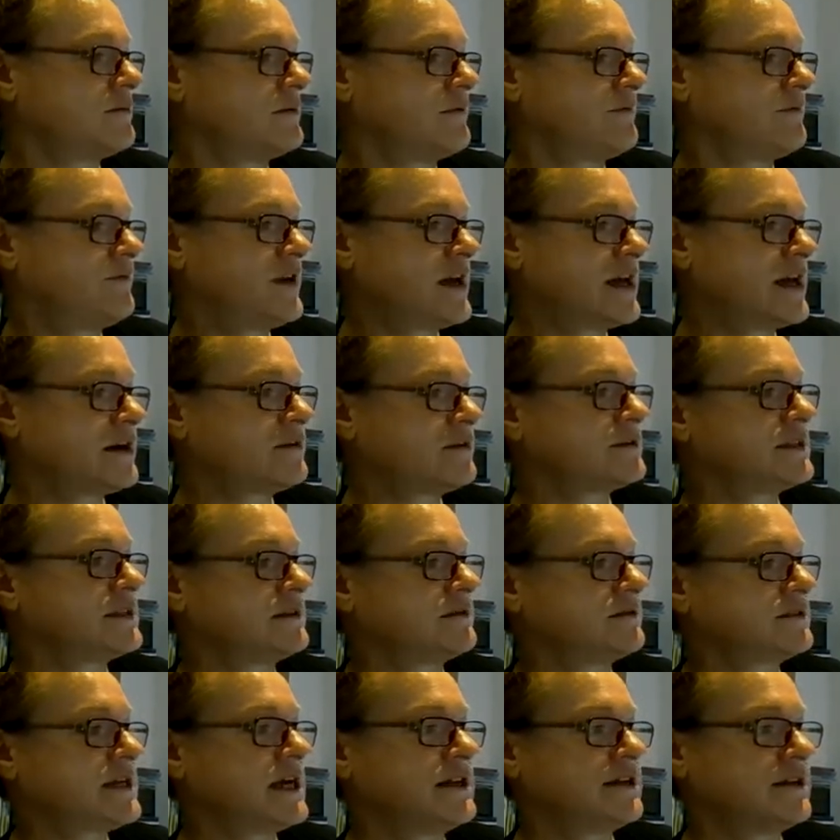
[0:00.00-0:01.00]
field. It'll
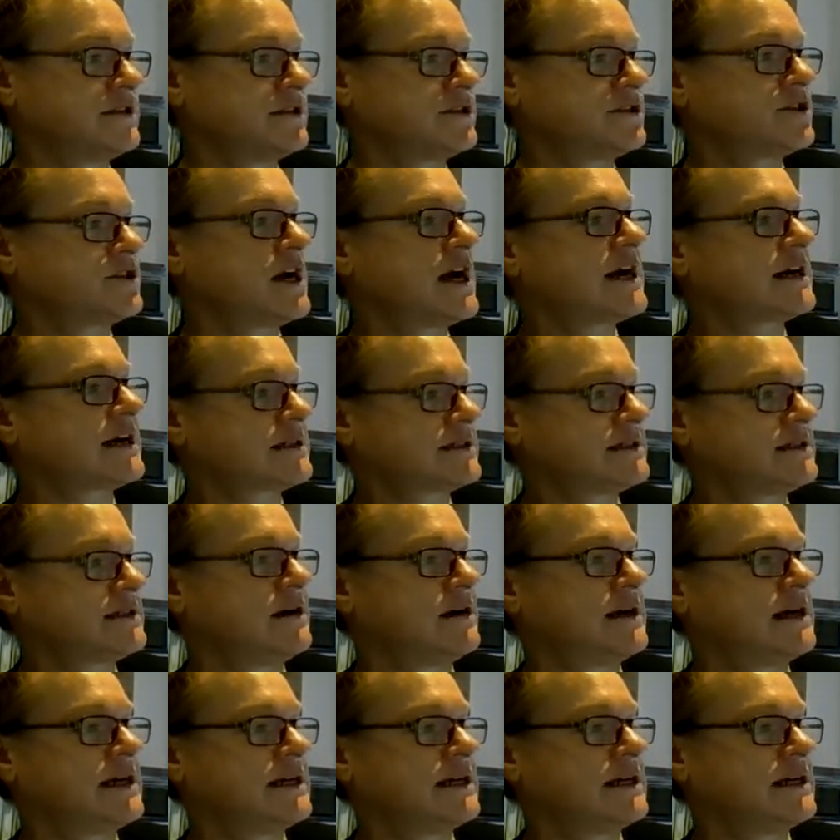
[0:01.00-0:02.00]
tell you the track
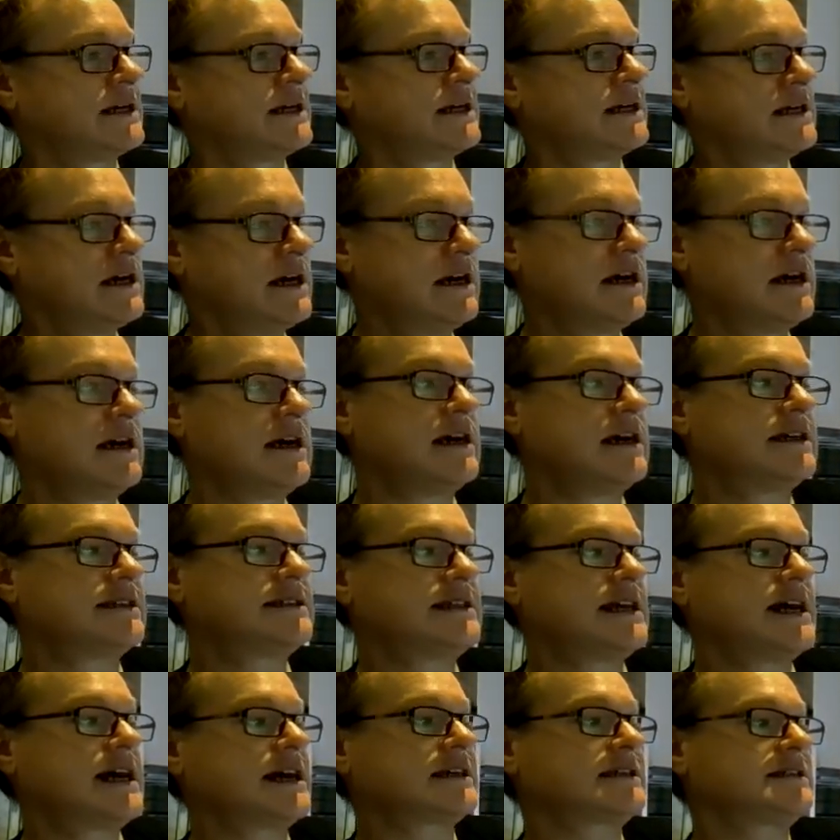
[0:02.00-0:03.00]
side.
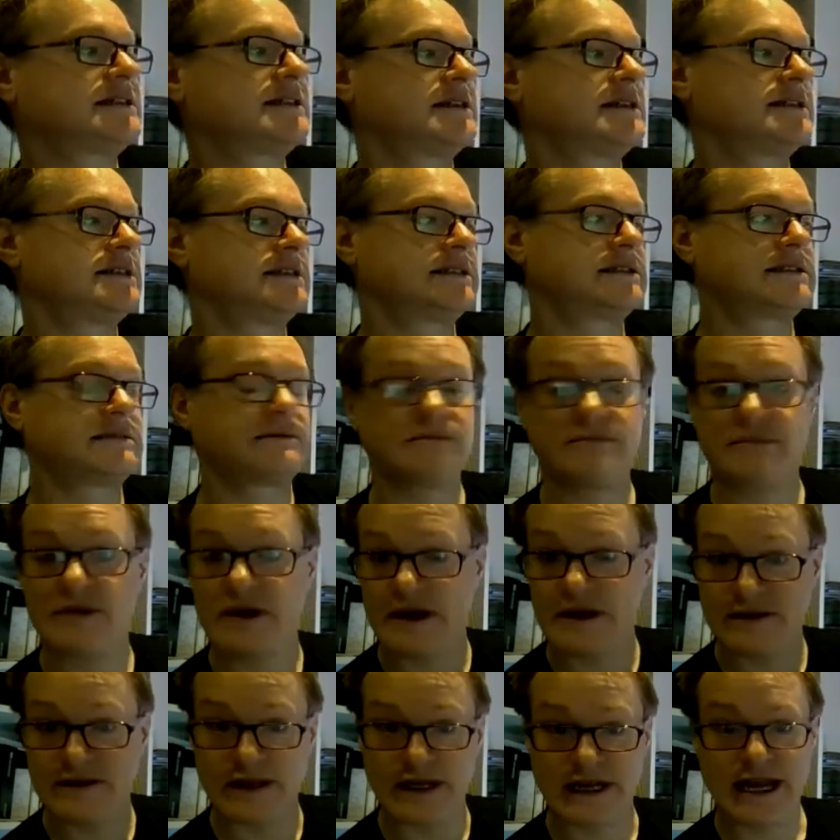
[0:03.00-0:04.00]
Sectors,
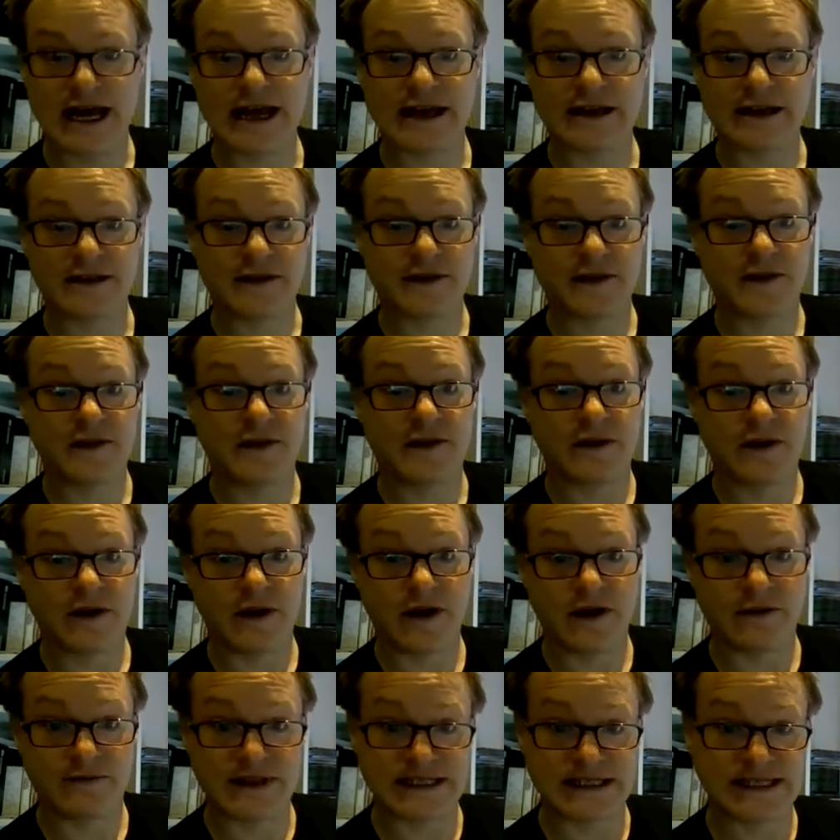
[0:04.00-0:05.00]
the length
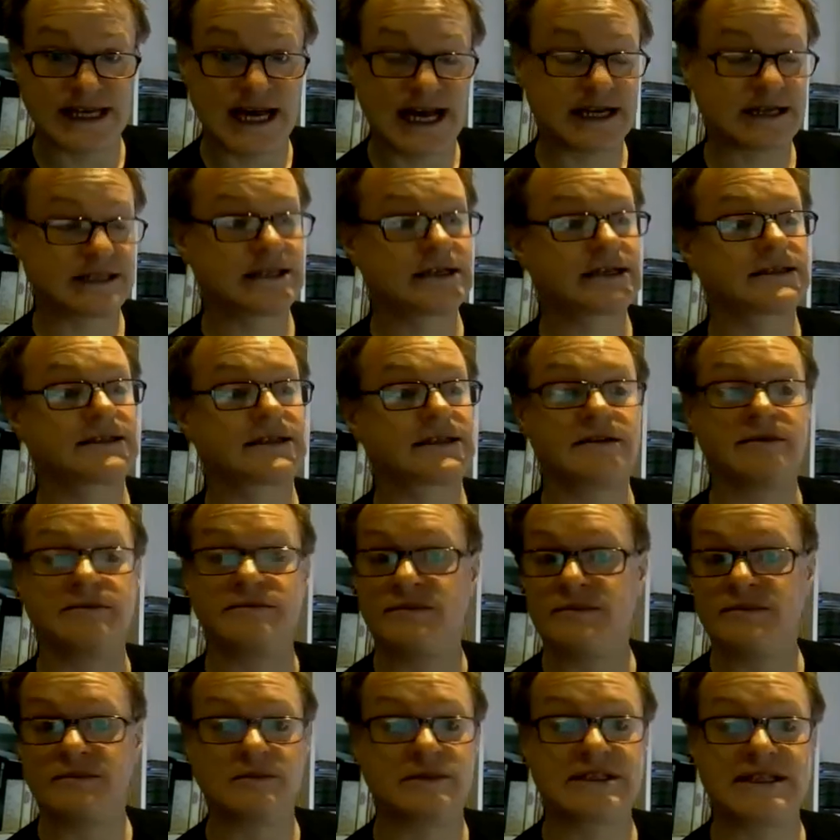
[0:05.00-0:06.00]
of the sector. So
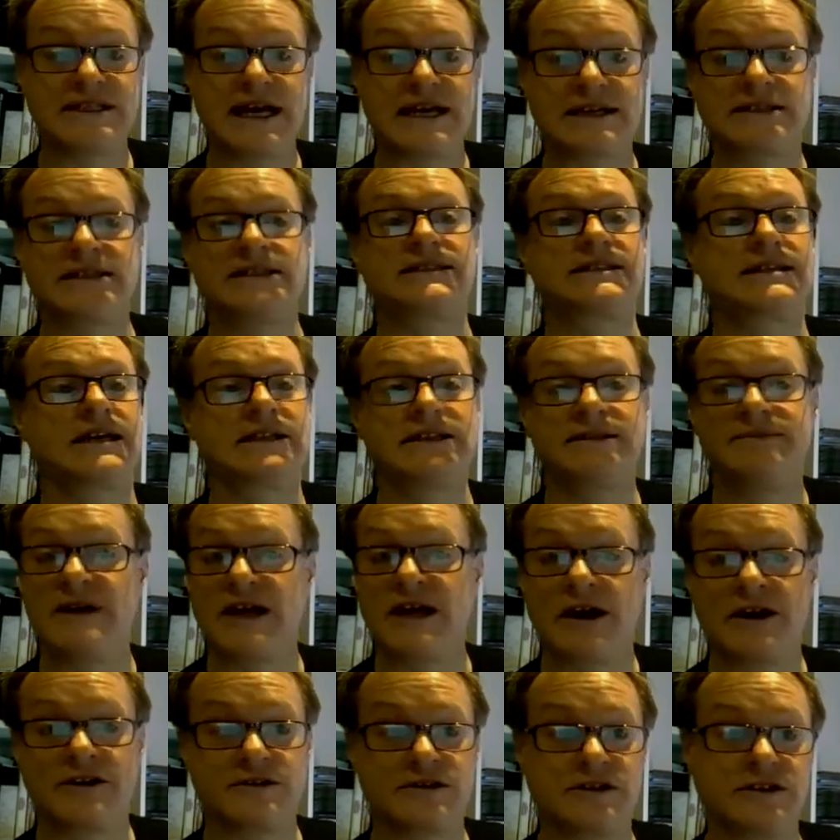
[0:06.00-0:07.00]
sectors tend to be
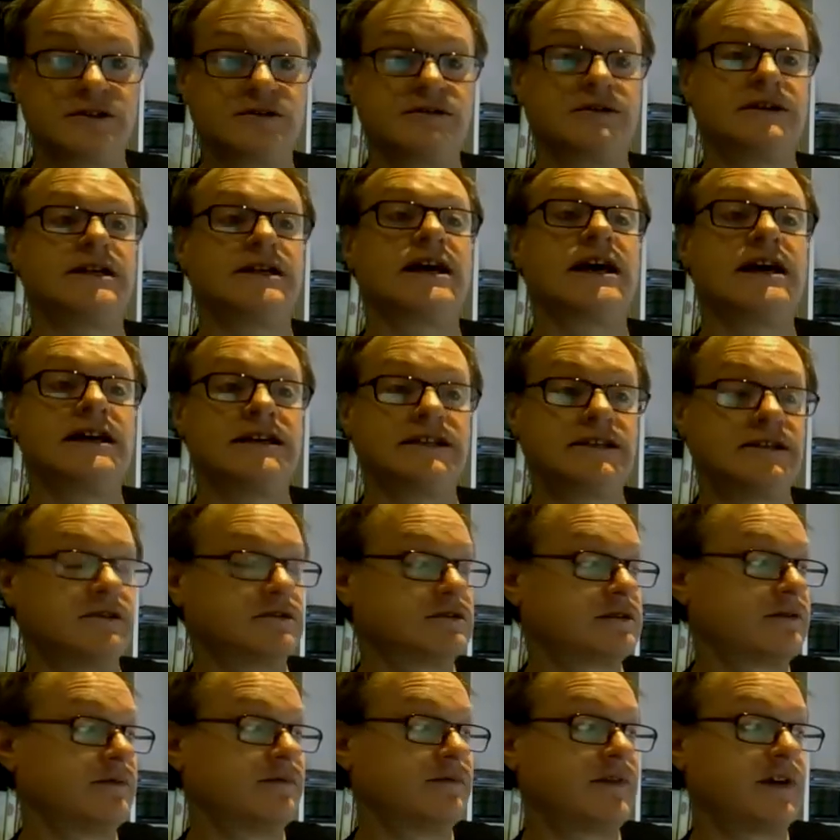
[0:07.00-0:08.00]
128,
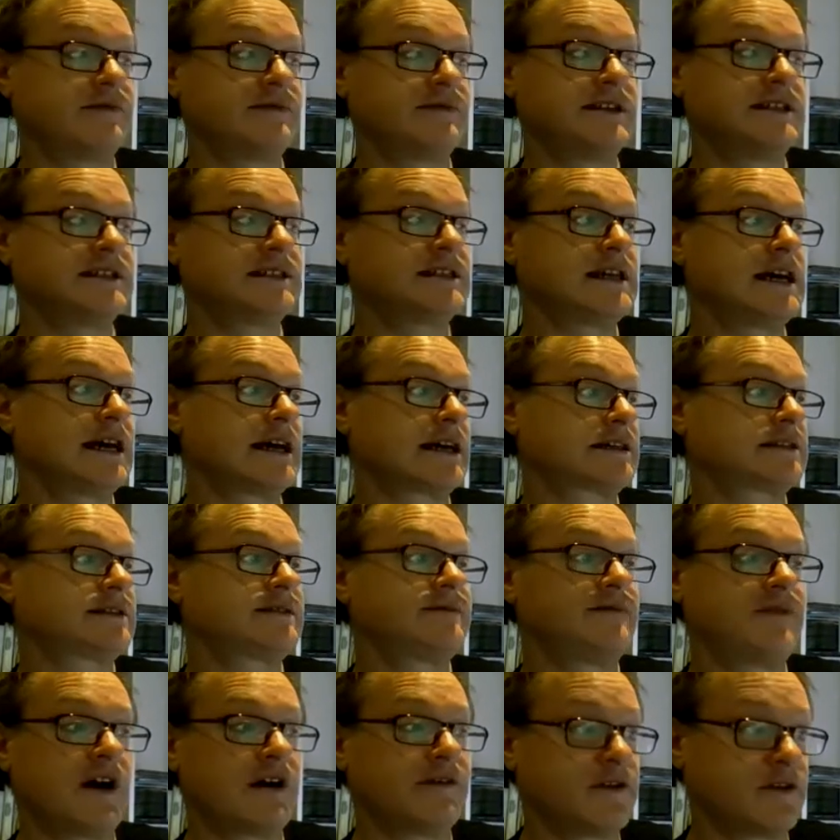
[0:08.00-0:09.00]
256,
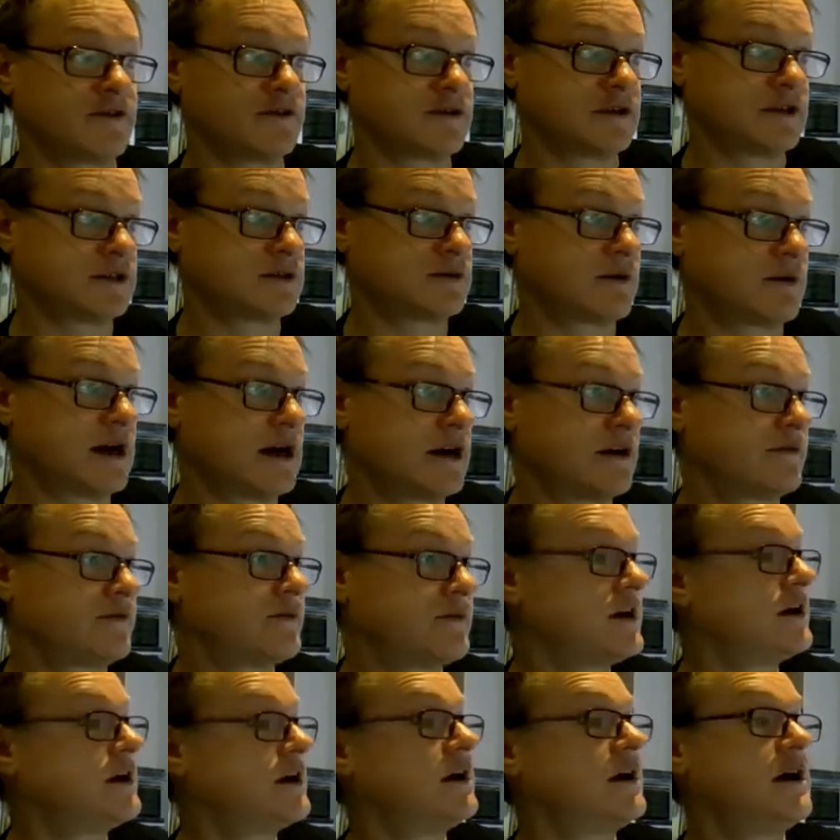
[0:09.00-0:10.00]
512.
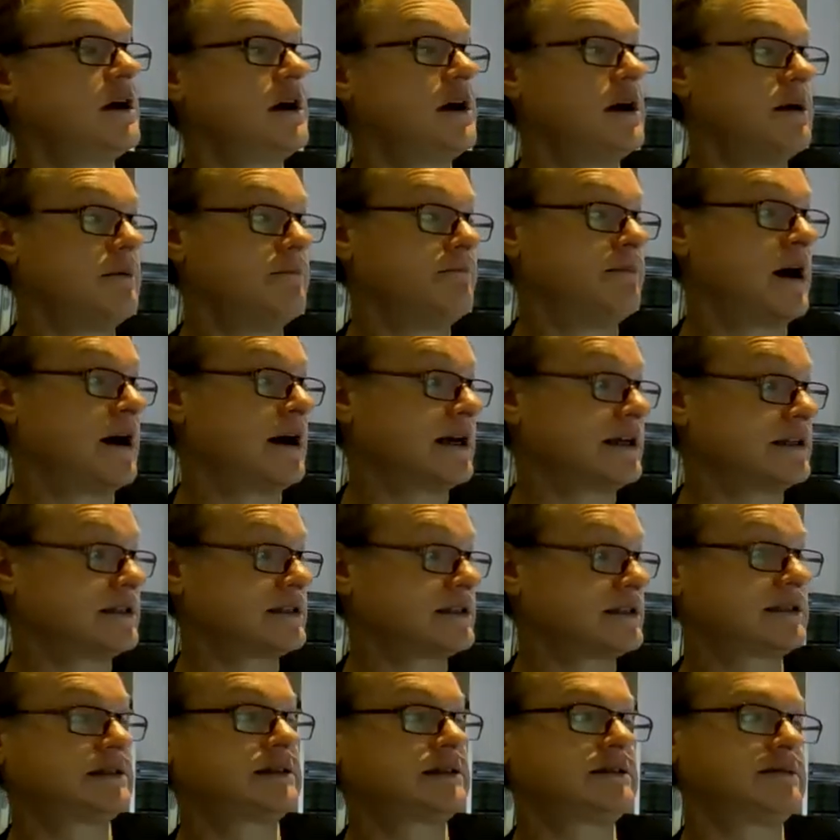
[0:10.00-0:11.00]

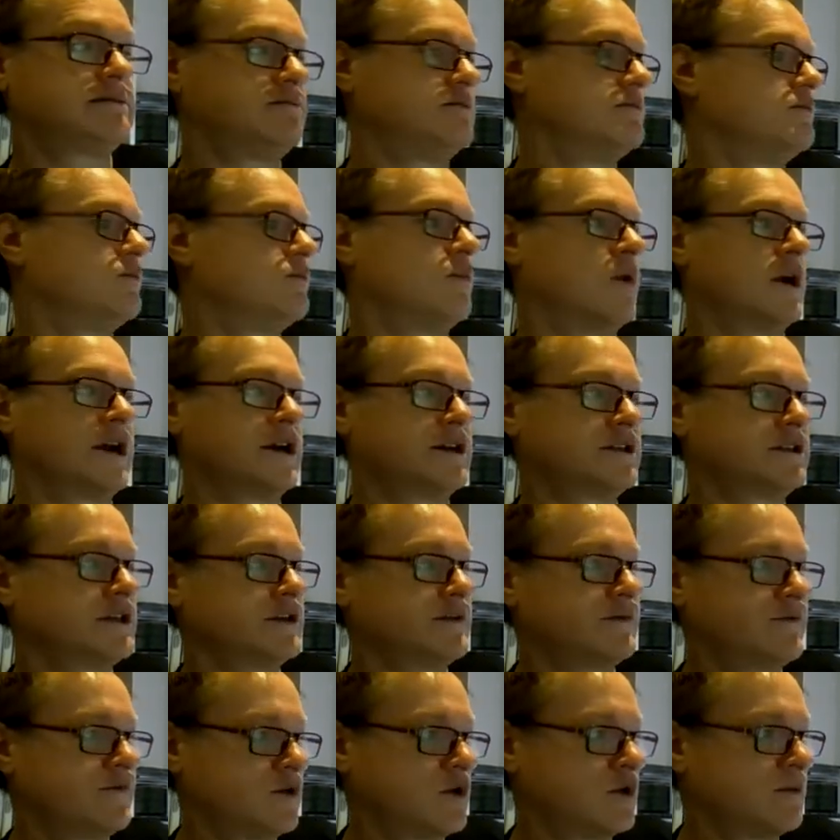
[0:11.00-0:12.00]
bytes,
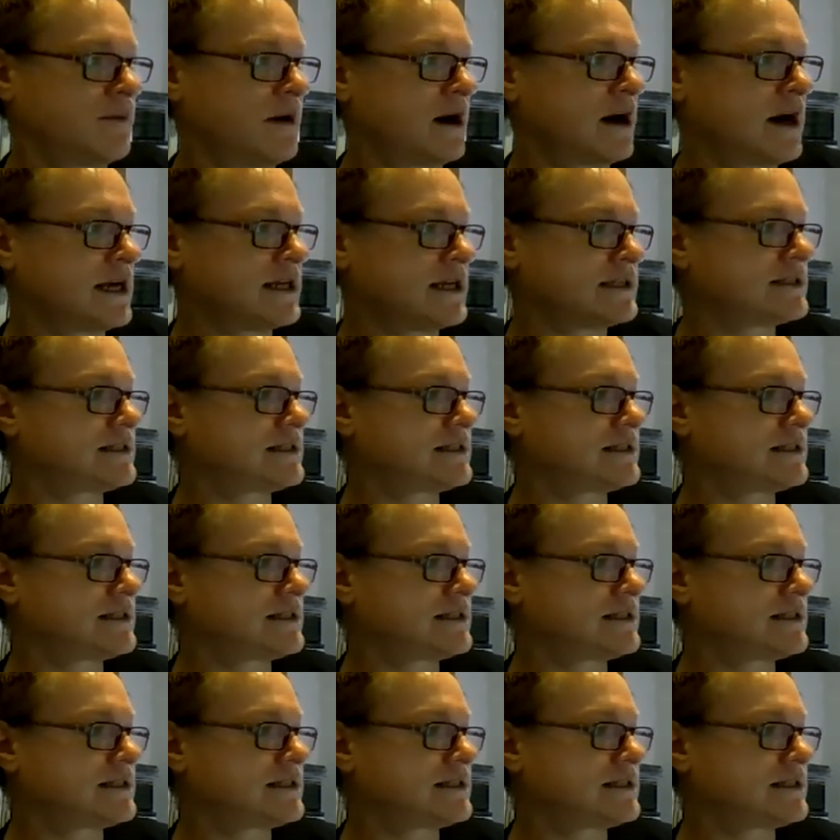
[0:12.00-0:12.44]
1024 bytes,